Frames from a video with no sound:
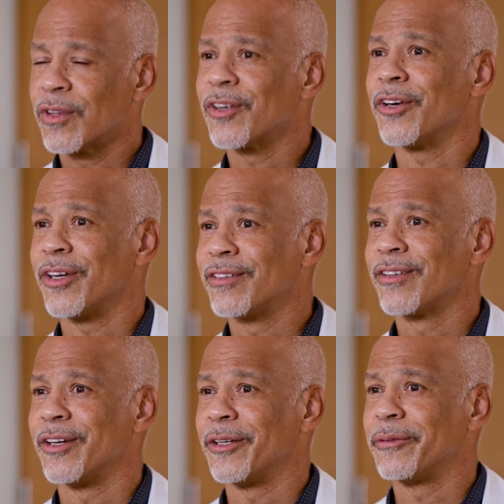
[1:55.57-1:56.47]
Good,
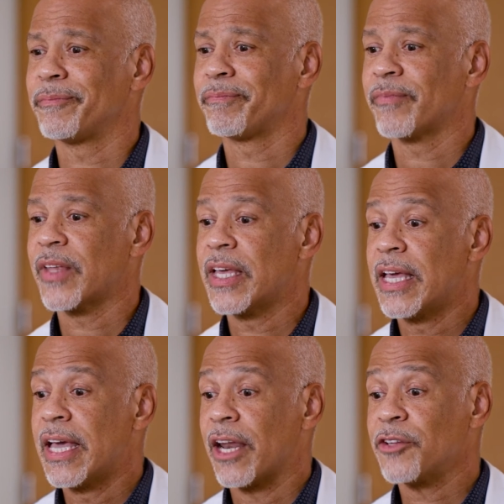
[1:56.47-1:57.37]
good.
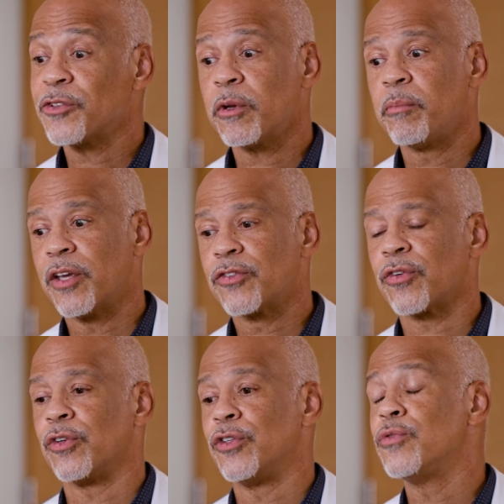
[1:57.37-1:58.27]
I also want to make
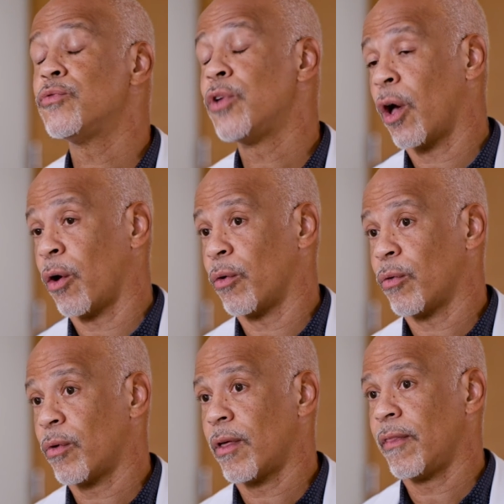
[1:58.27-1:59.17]
sure you
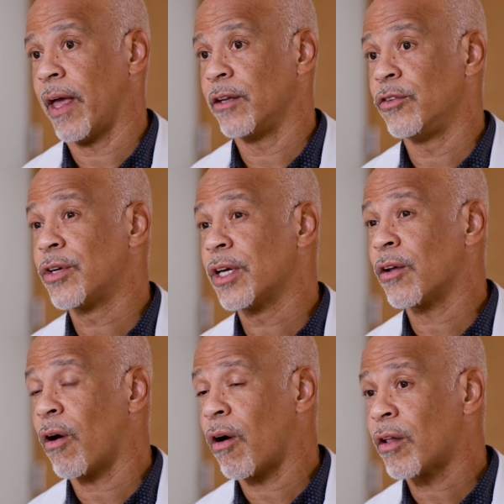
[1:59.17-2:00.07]
know that you can
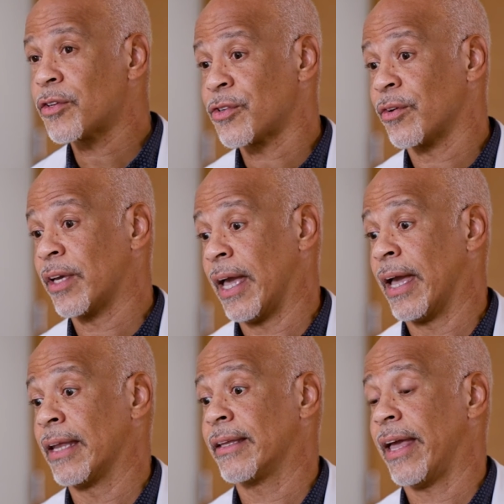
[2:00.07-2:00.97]
also
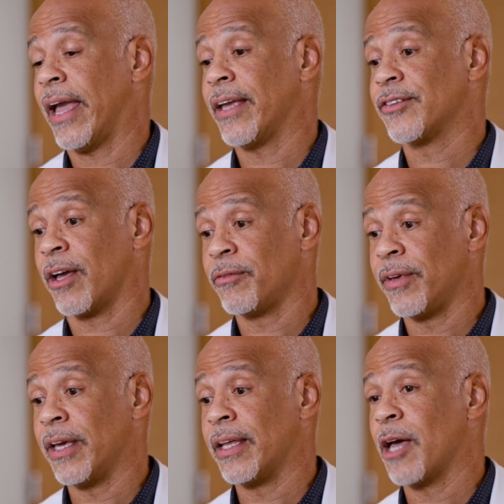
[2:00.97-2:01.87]
get HIV
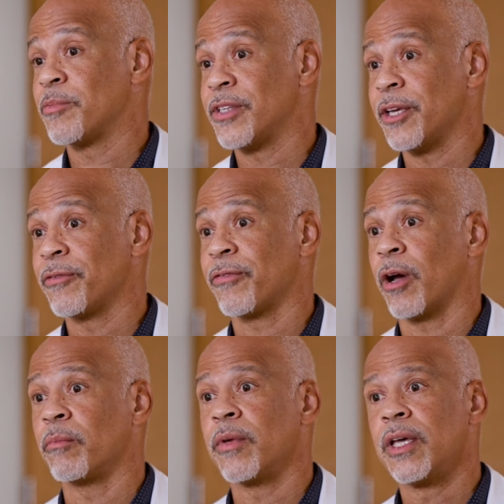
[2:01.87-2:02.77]
and hep C from